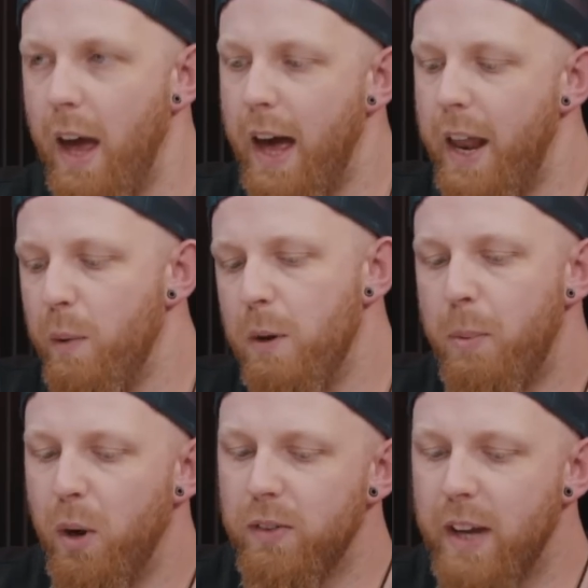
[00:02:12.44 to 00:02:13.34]
And I will
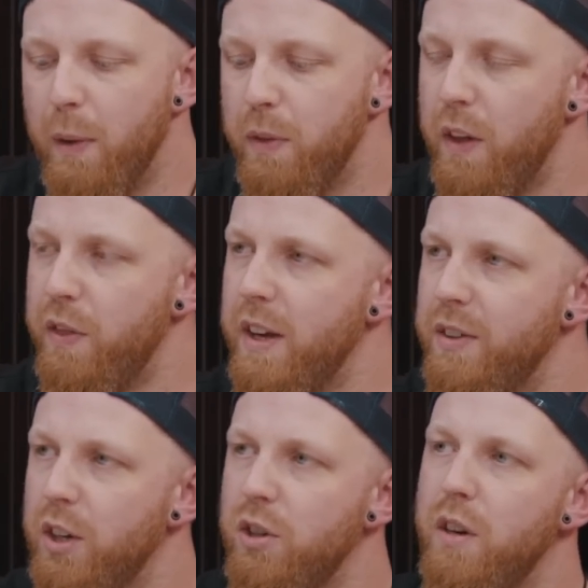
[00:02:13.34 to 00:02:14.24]
point out that the
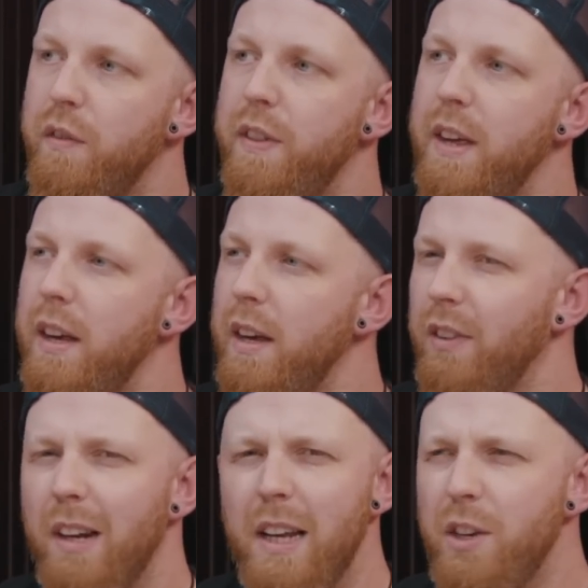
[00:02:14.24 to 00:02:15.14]
addition of is
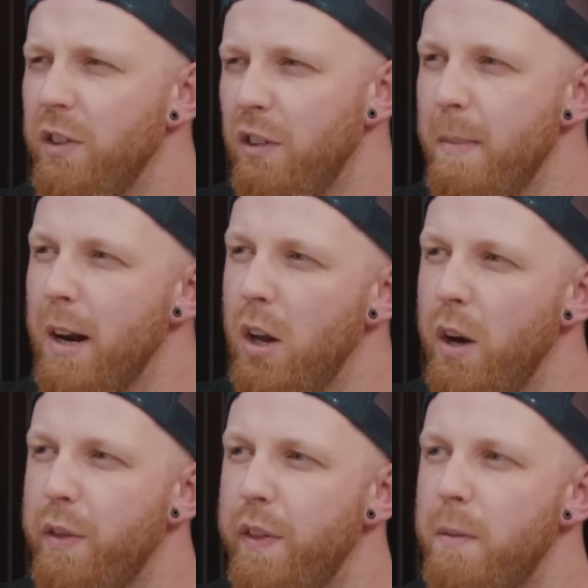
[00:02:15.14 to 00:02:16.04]
it Legions of
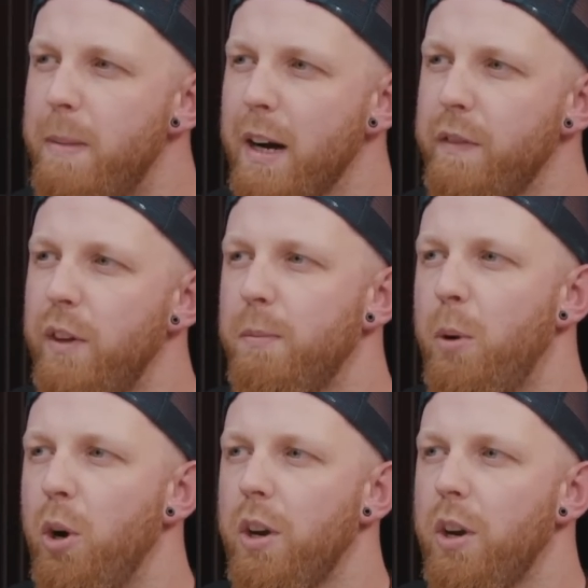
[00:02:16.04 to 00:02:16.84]
Middle-earth in the back of this book?